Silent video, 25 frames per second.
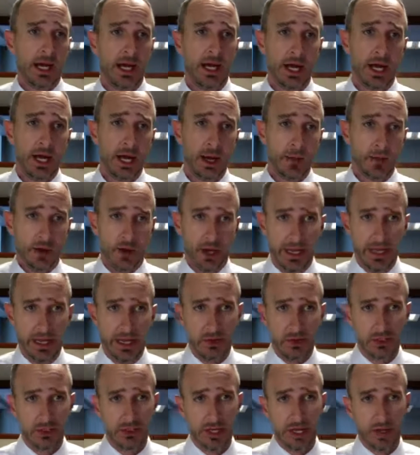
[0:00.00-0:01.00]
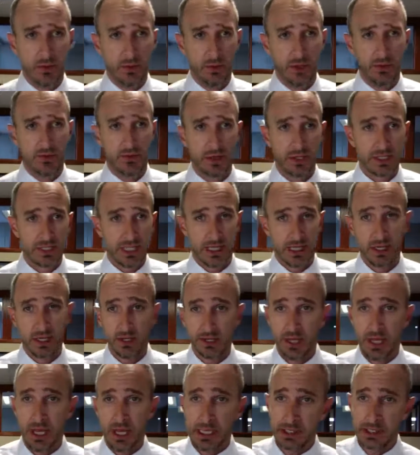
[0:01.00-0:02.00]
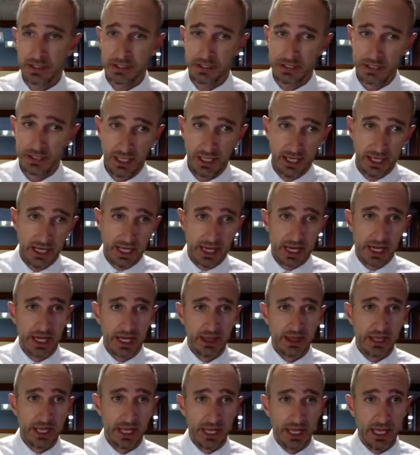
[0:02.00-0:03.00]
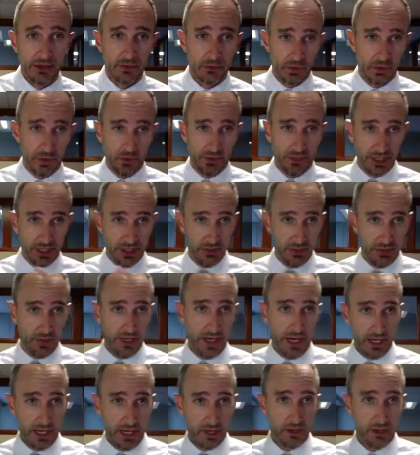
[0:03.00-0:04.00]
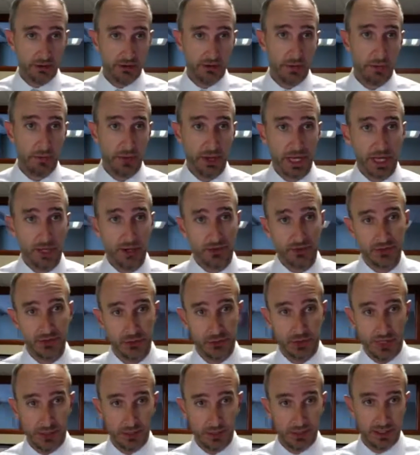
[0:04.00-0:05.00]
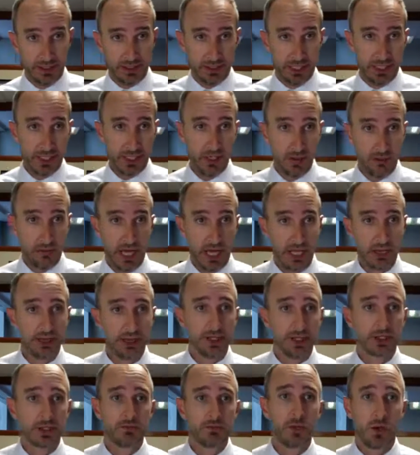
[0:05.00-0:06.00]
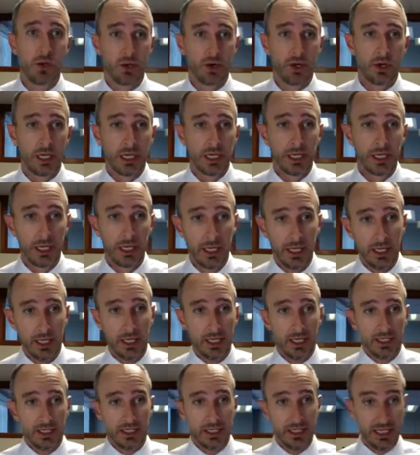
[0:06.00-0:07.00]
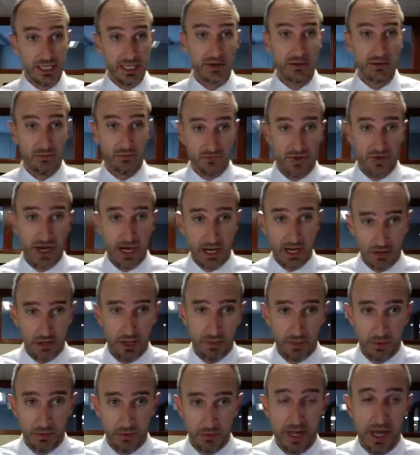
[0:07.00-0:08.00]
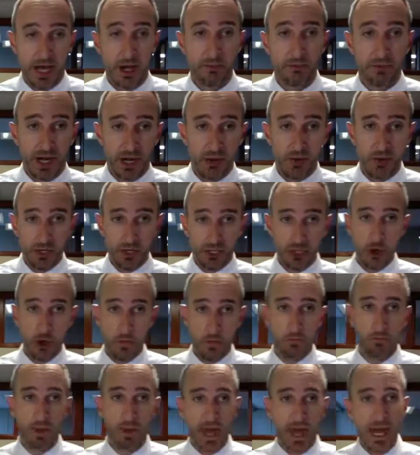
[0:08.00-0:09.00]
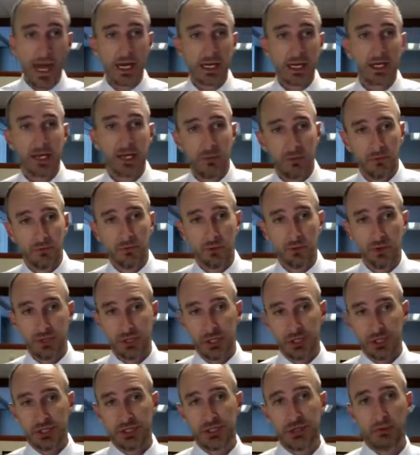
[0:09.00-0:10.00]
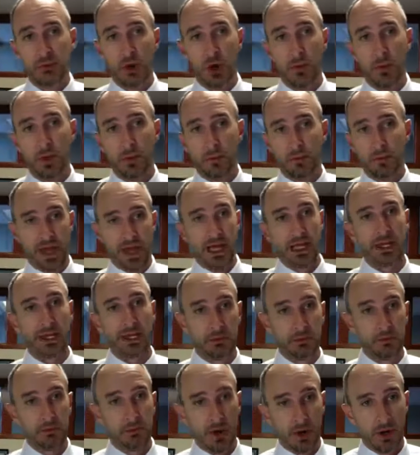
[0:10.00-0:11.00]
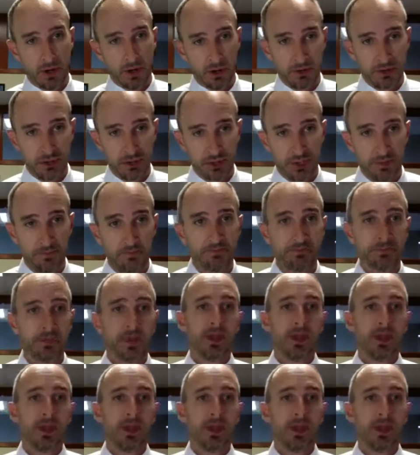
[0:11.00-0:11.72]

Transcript: um, at, our, at one of our 10 o'clocks. And then rolling into what I heard in the panel to what I'm going to talk about this morning to get fired up about. But I want to go back for just a moment back in March.